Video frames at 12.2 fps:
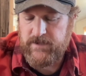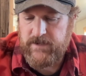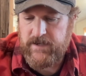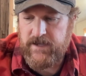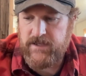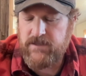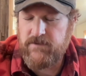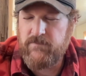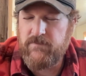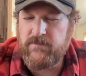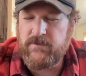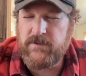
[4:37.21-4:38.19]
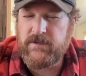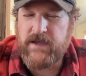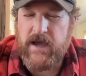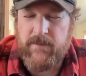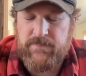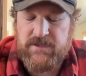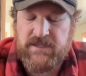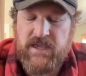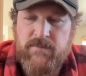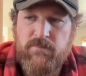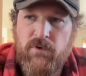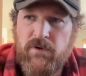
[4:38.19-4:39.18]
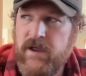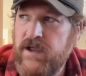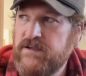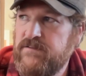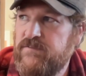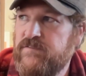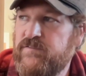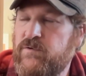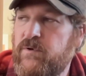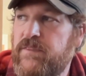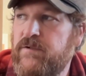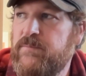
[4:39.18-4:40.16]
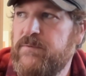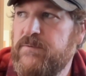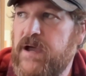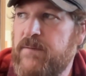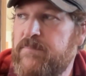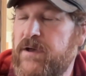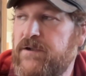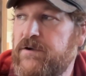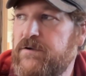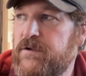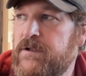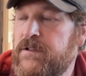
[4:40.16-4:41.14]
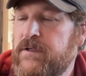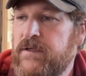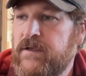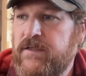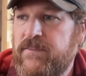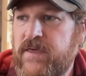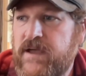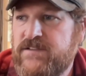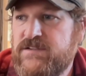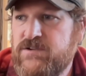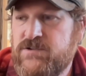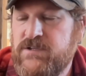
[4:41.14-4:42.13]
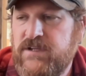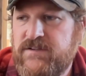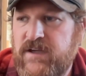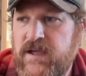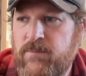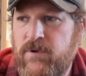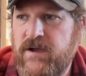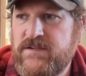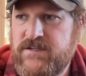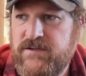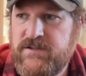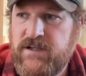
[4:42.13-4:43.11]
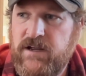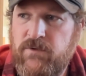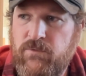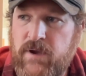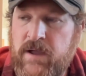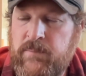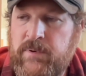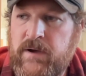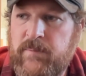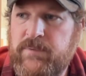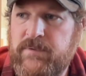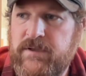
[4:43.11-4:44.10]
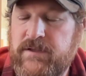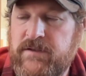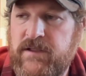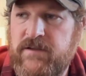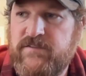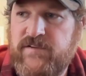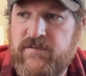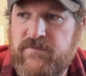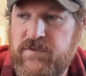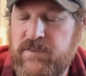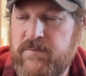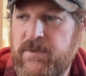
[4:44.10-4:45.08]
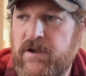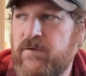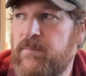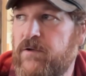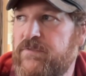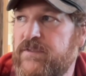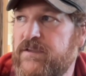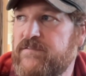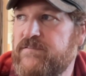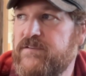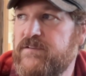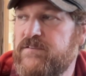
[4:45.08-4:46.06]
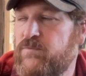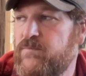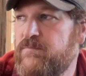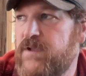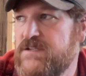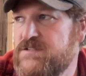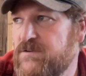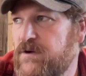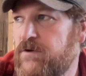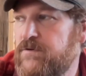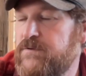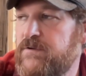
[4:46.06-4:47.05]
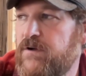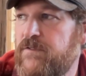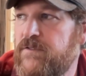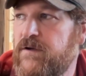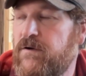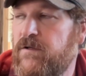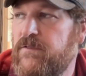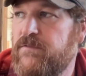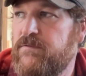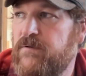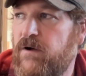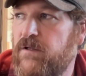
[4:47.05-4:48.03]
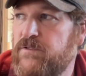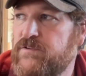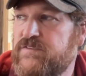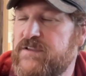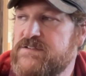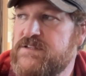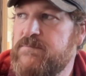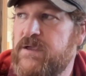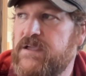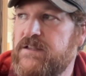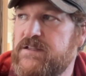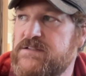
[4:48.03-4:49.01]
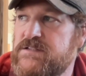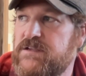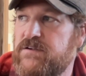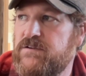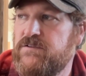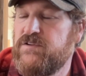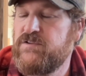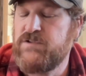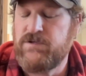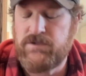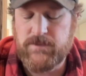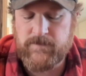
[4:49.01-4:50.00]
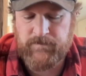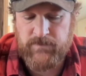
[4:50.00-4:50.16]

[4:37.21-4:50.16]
I became more active as the weather got better. And that's usually a time where I start to kind of ramp up and start feeling better about things, and it's nicer out and all that, all those things that make it easier to do.